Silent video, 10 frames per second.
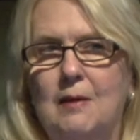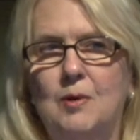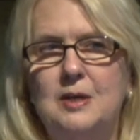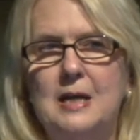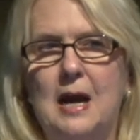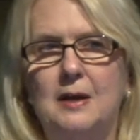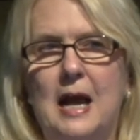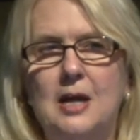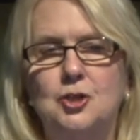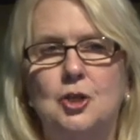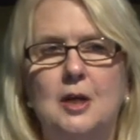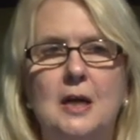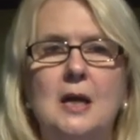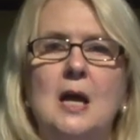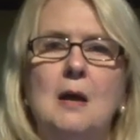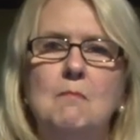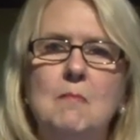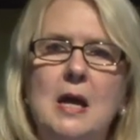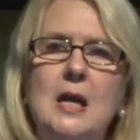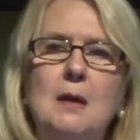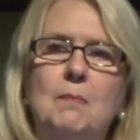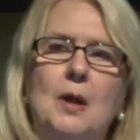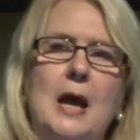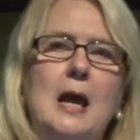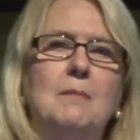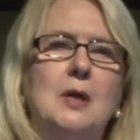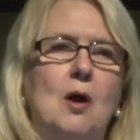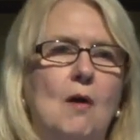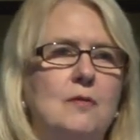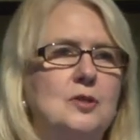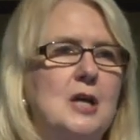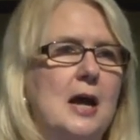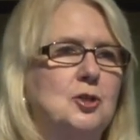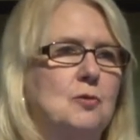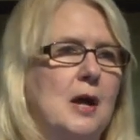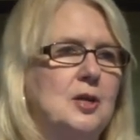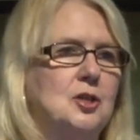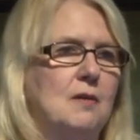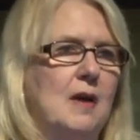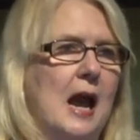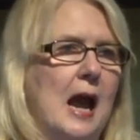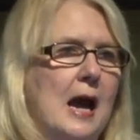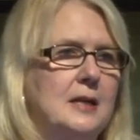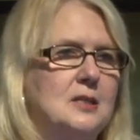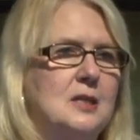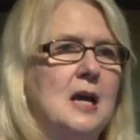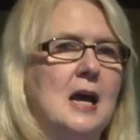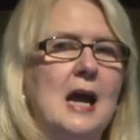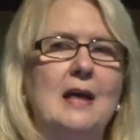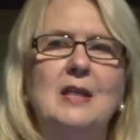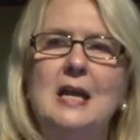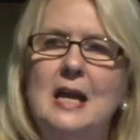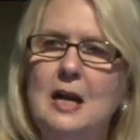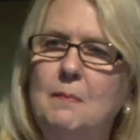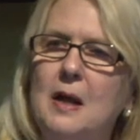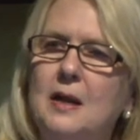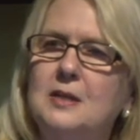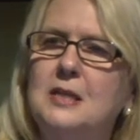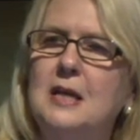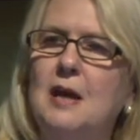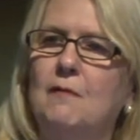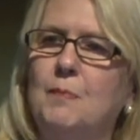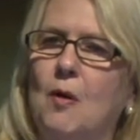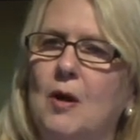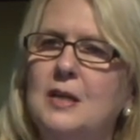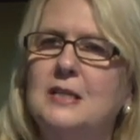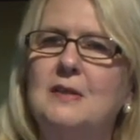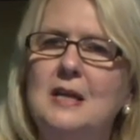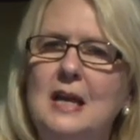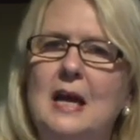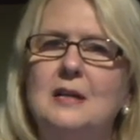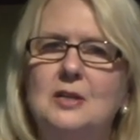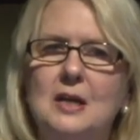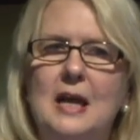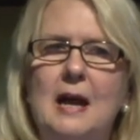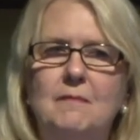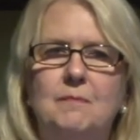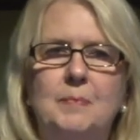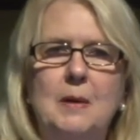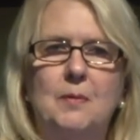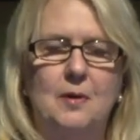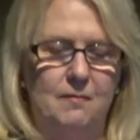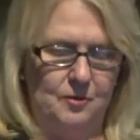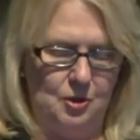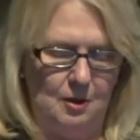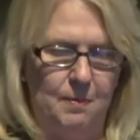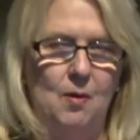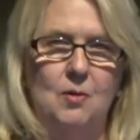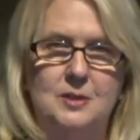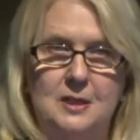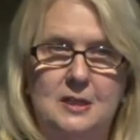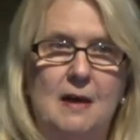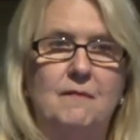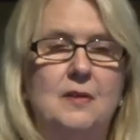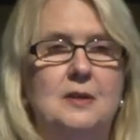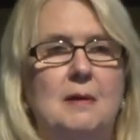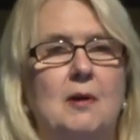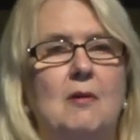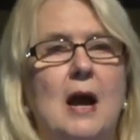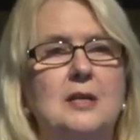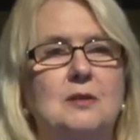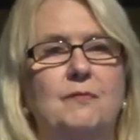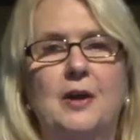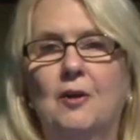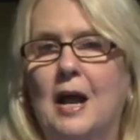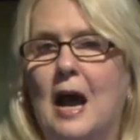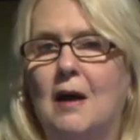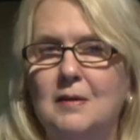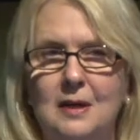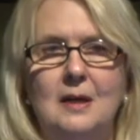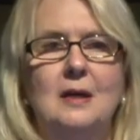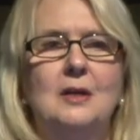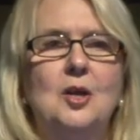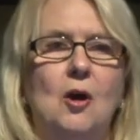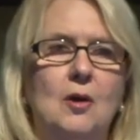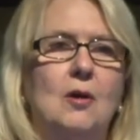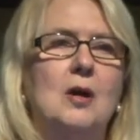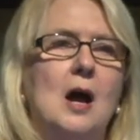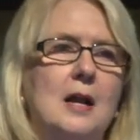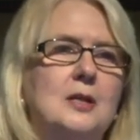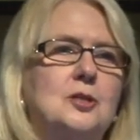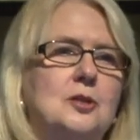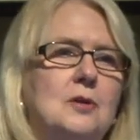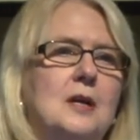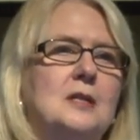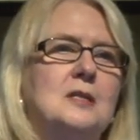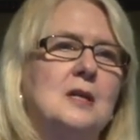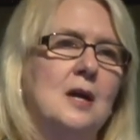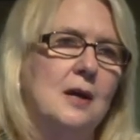It went down nationally. Many blame the oversaturation of ads and the inability of parties at the end to get people to the polls, except for the Democrats who figured out younger college students